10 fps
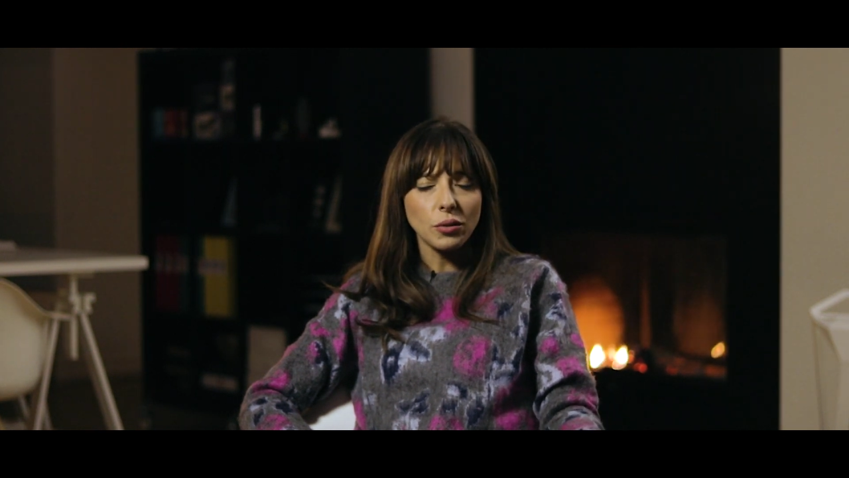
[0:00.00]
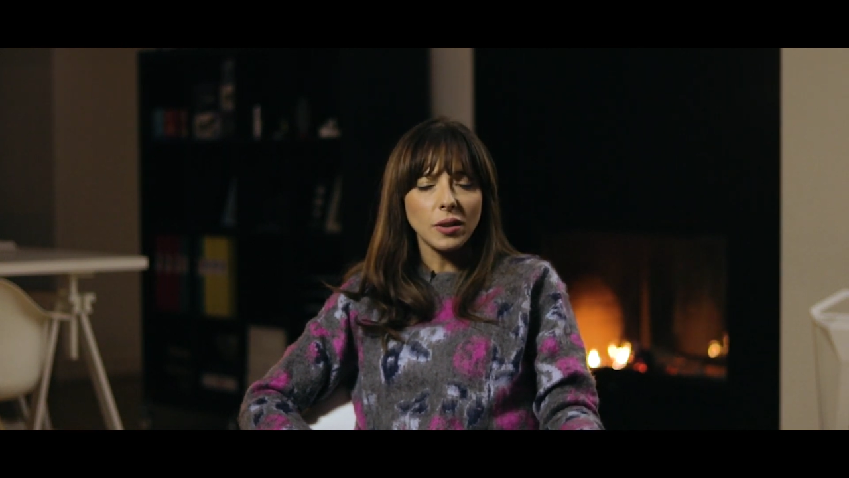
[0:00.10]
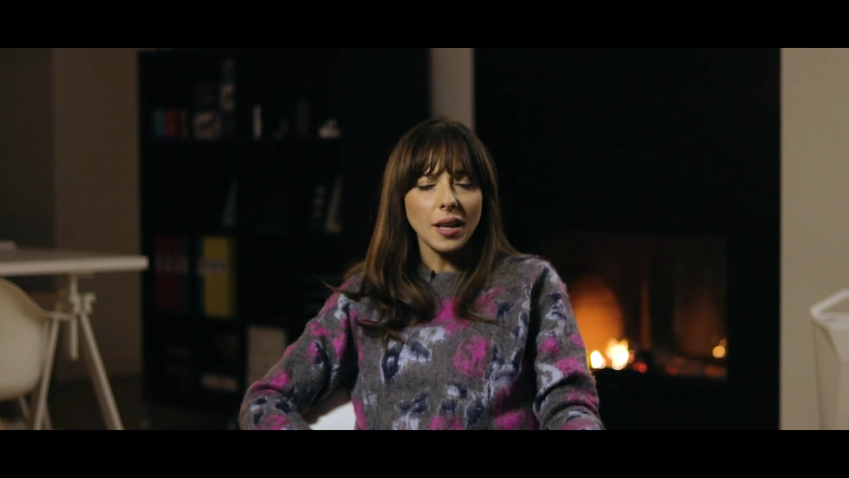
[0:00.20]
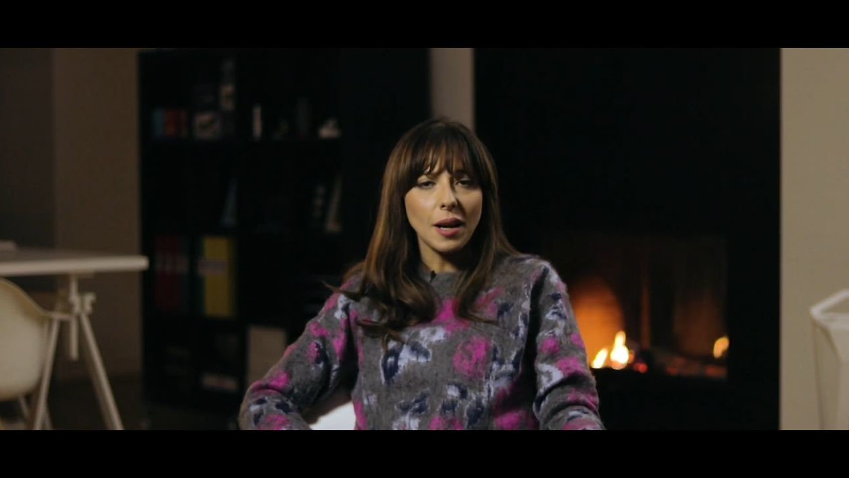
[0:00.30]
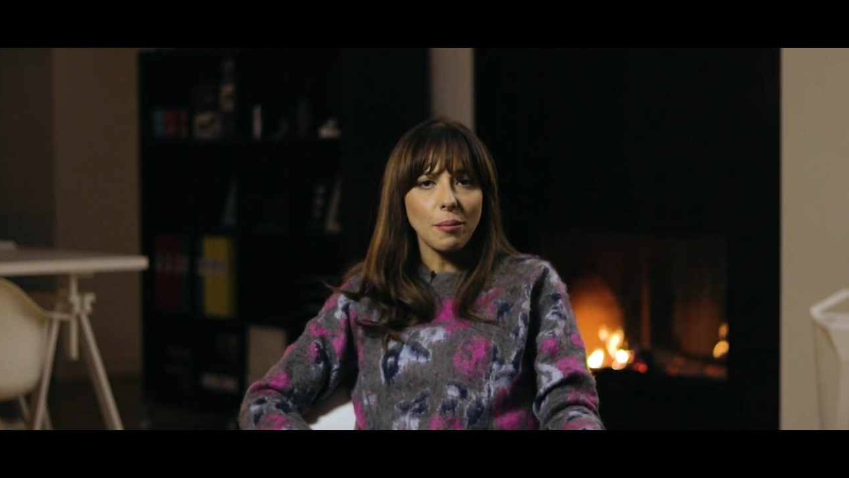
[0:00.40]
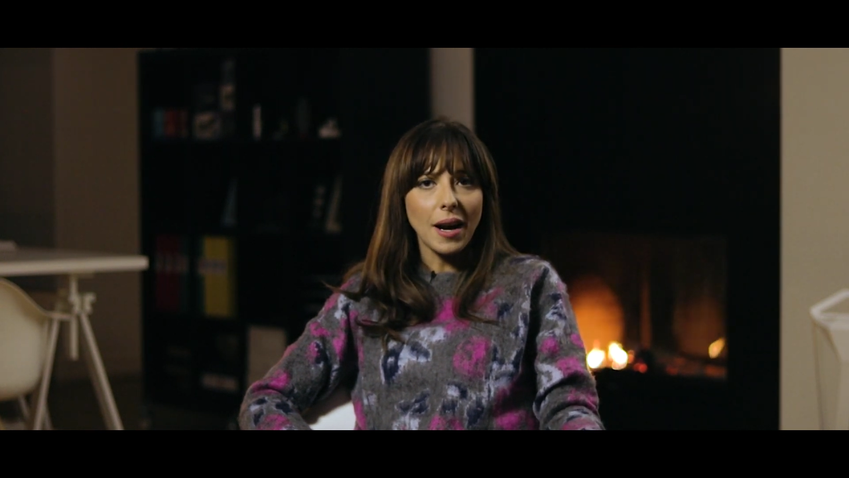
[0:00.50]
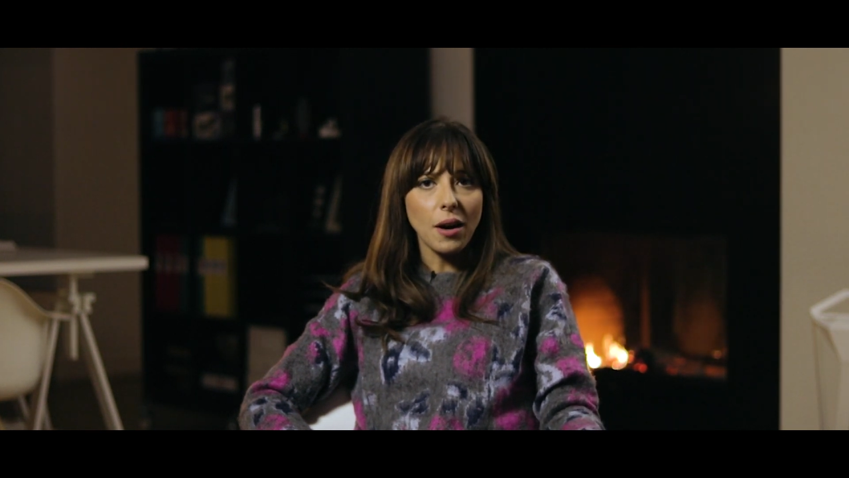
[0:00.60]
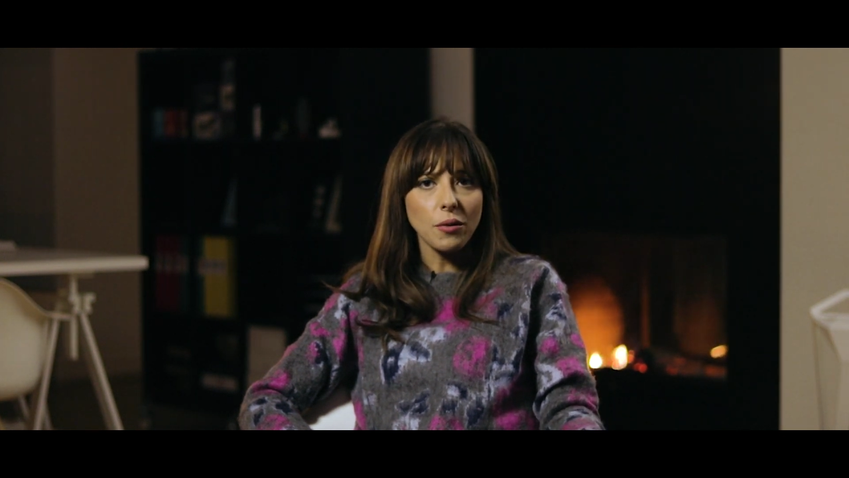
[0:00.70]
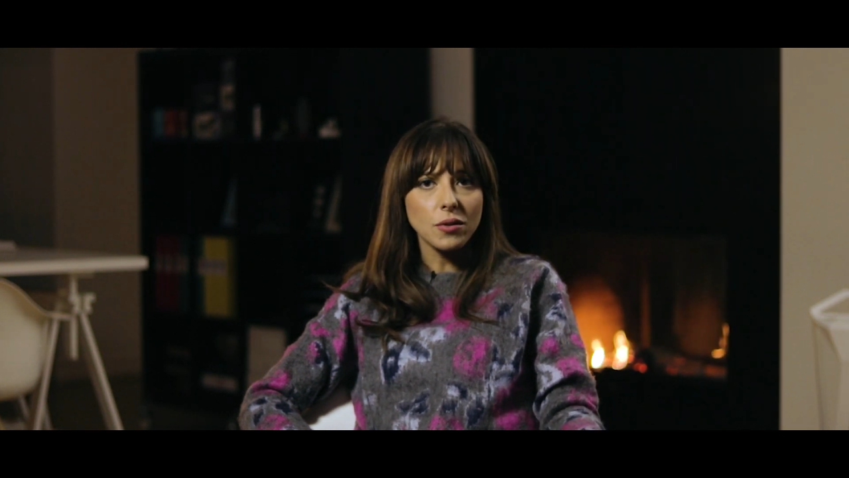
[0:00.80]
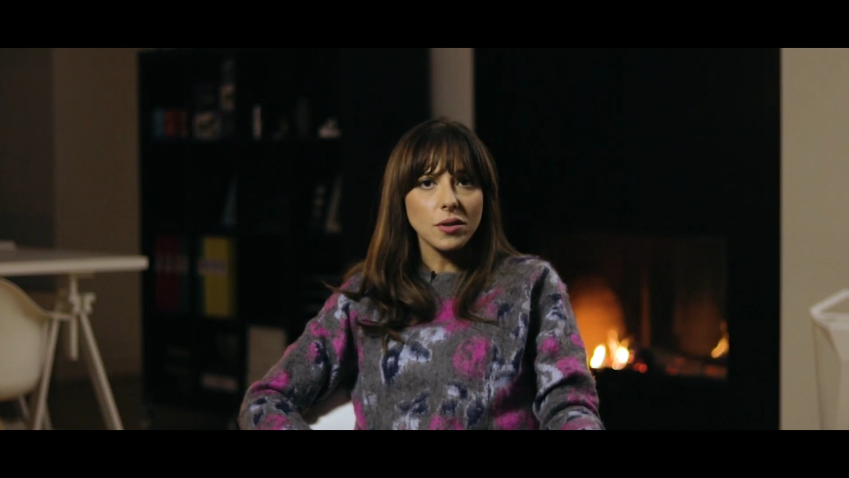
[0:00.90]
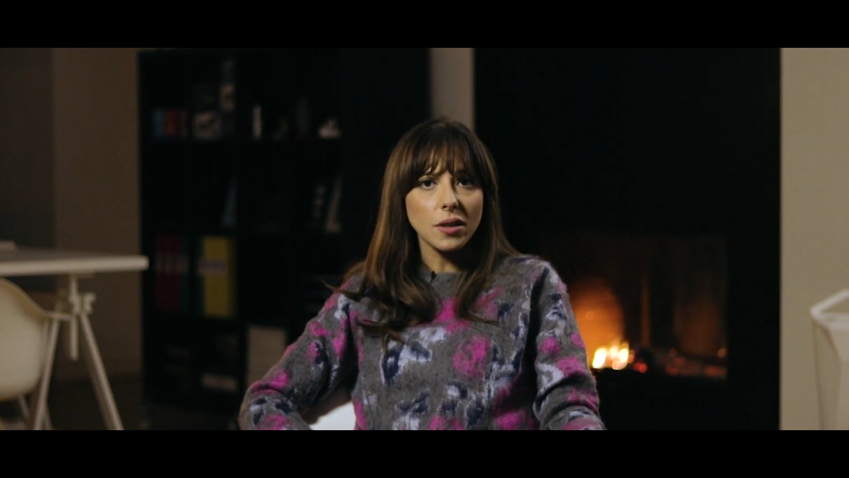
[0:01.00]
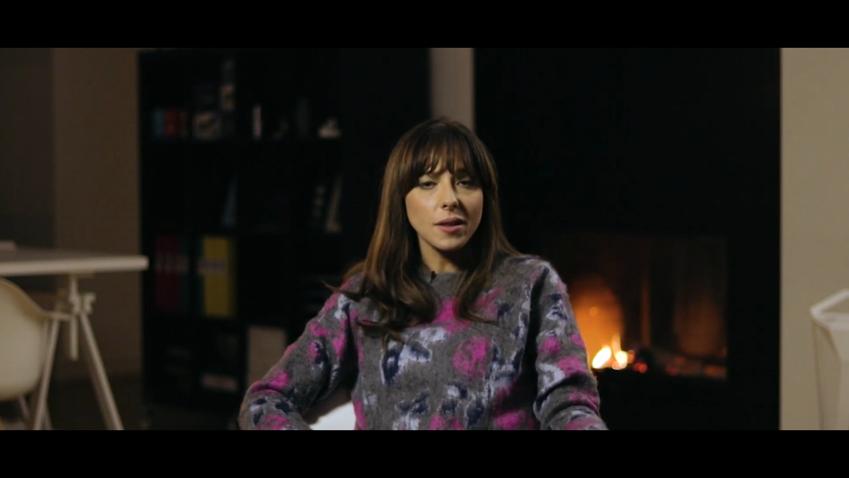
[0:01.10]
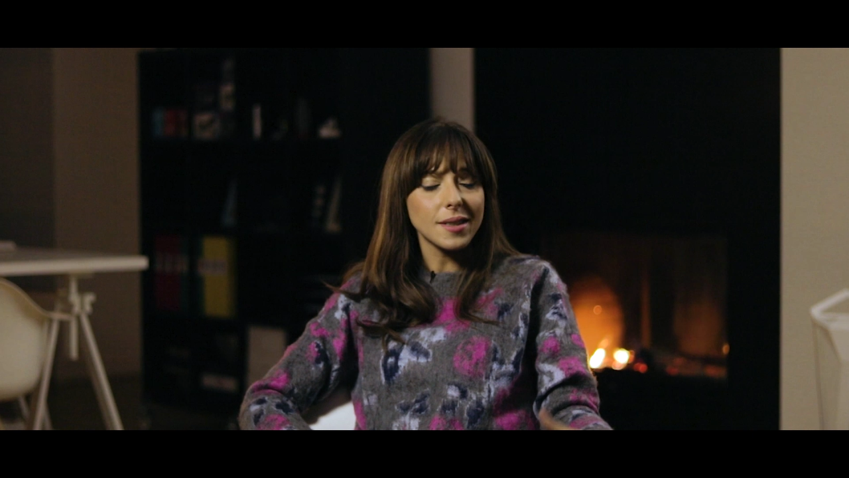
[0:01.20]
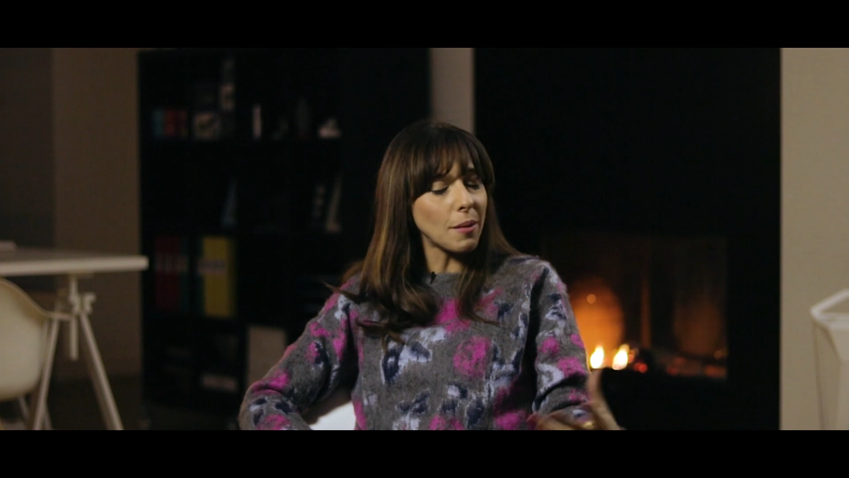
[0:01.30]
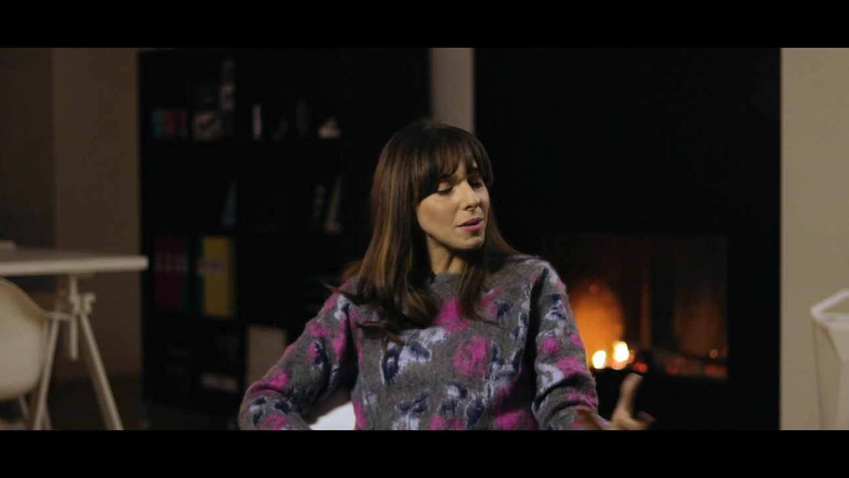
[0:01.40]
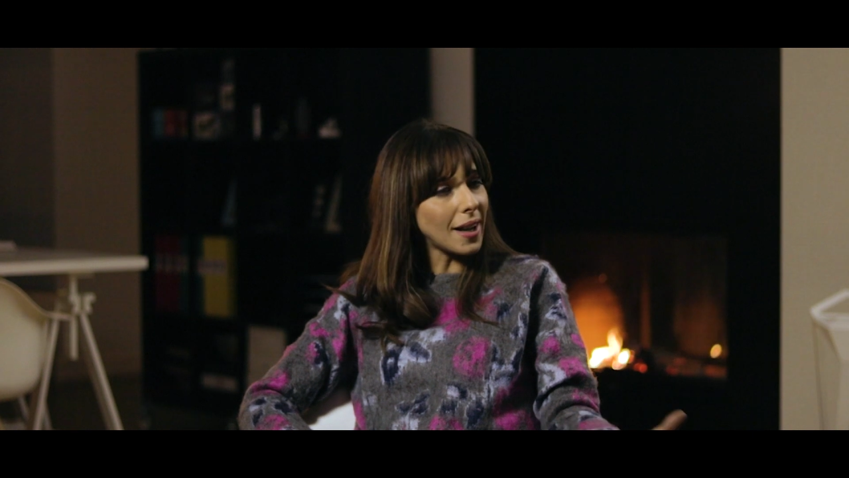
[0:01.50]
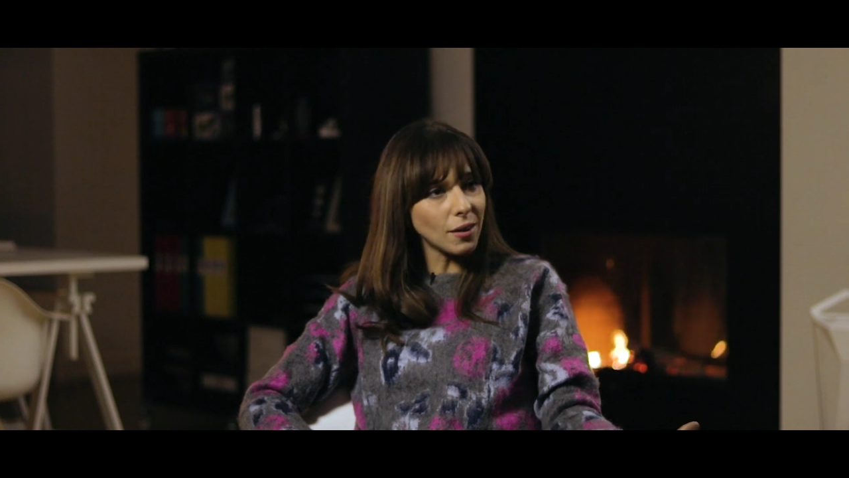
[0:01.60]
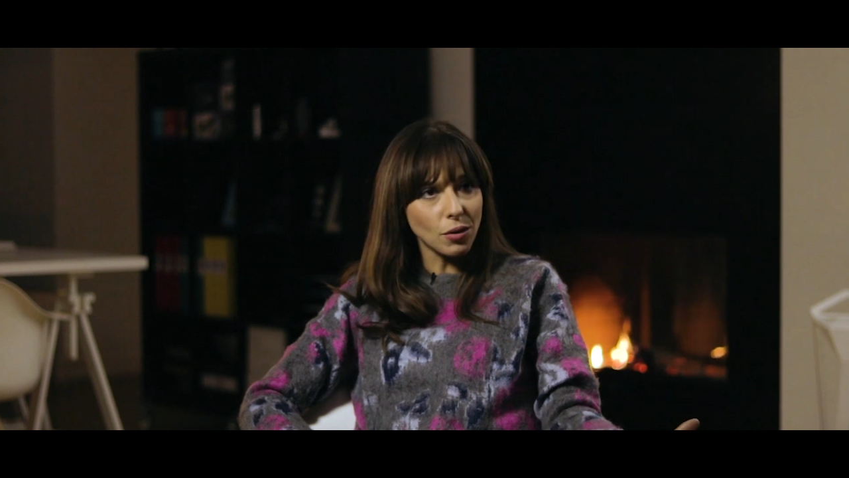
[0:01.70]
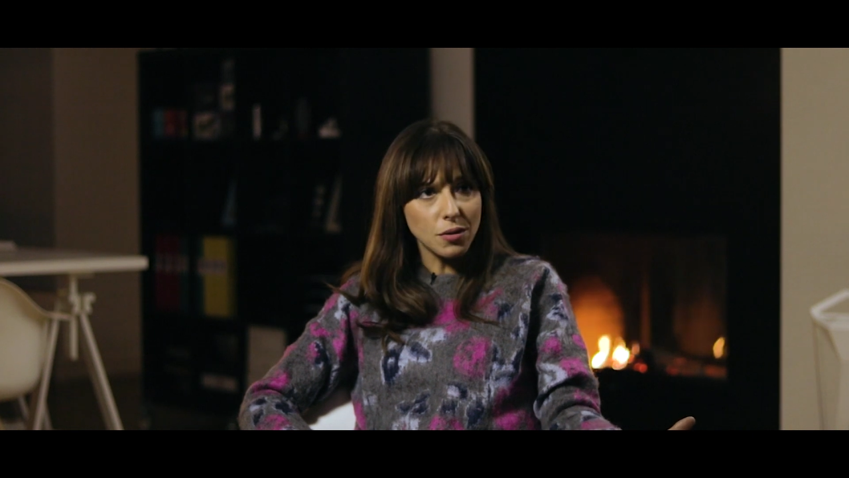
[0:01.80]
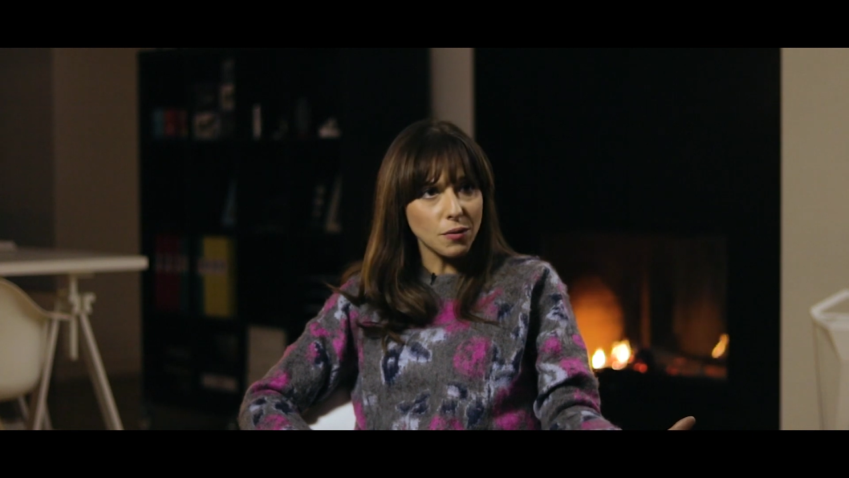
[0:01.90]
think about
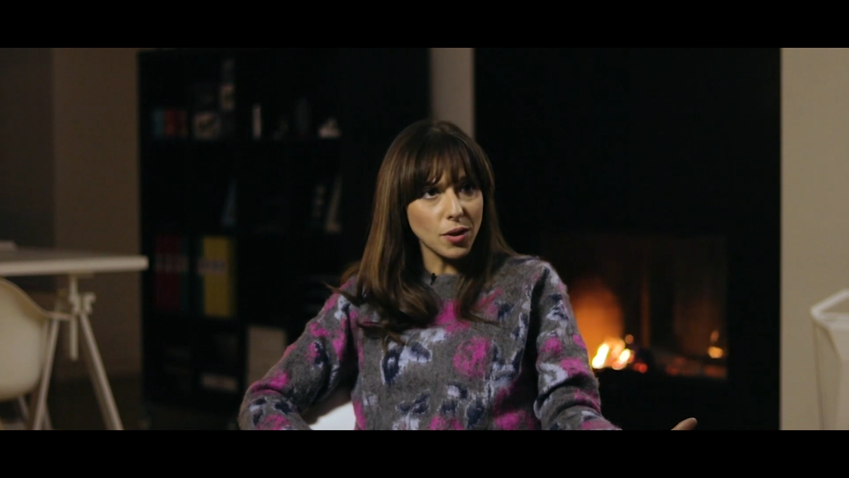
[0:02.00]
subtitles,